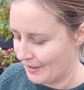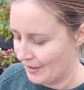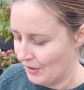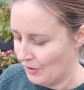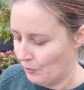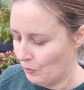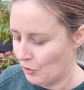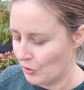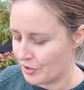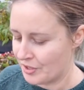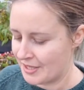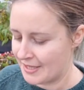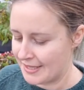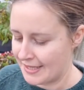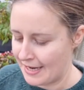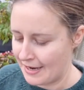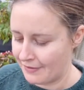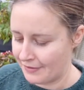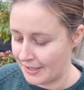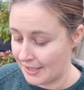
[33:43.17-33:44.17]
Water
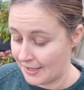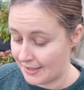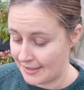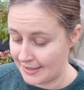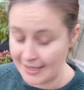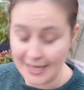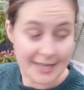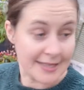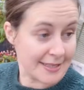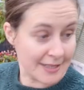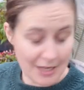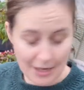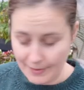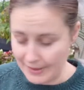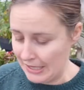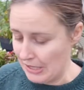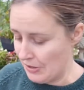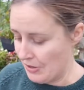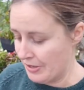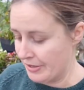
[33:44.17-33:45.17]
salvias, that's going
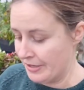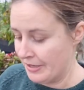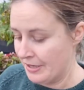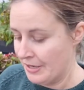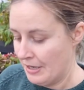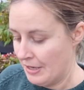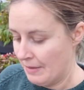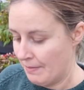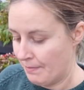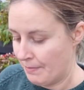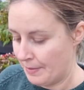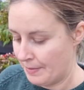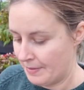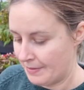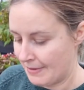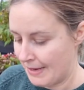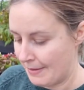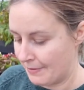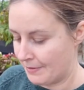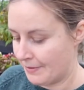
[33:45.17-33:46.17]
on. Bubble
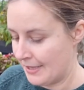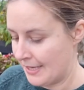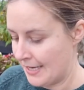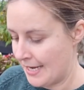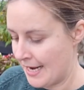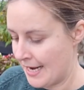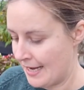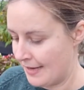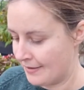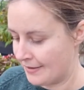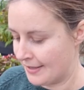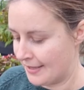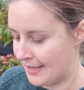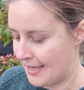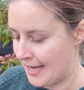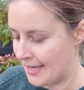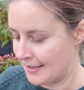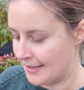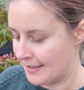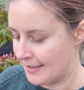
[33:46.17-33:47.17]
wrap greenhouse,
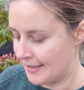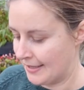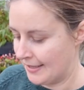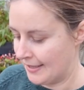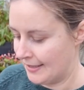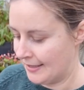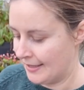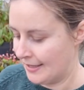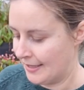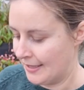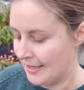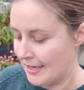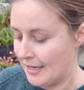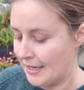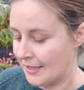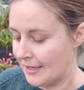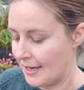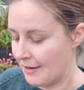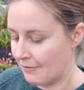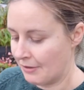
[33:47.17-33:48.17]
that's done.
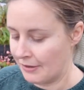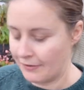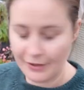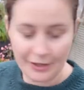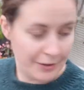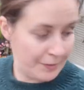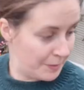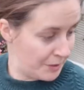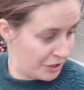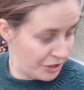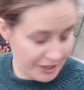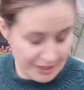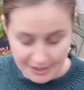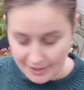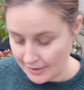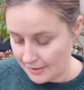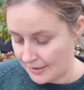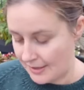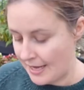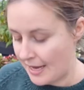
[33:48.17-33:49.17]
Get rid of
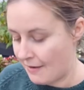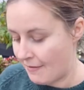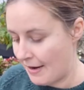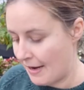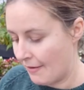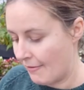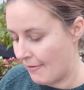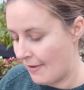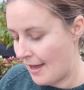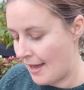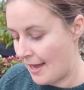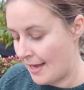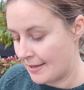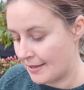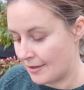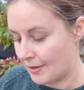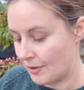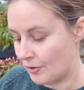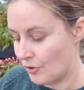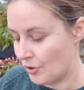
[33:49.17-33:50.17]
aubergines, they're out there,
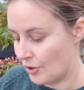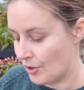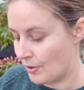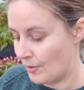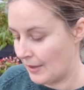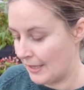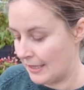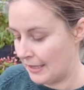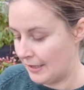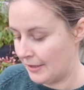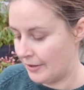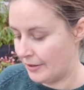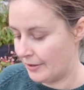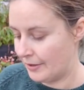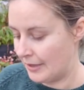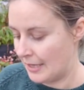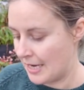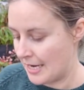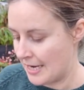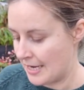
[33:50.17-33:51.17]
so I'll just quickly do
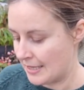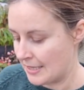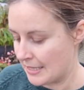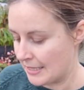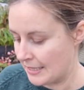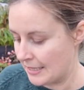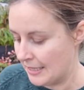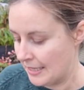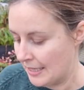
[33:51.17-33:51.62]
that.